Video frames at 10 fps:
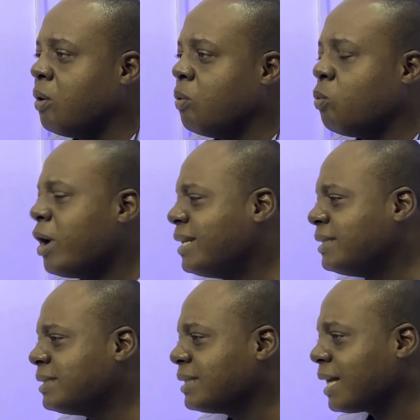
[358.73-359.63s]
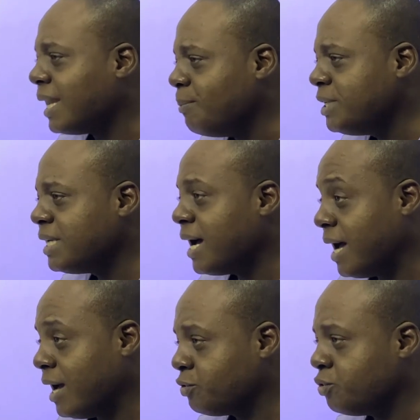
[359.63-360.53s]
One is chlamydia
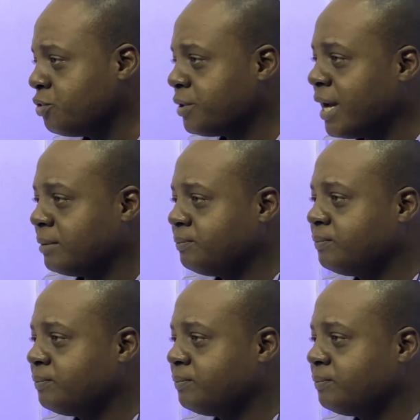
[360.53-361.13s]
and gonorrhea.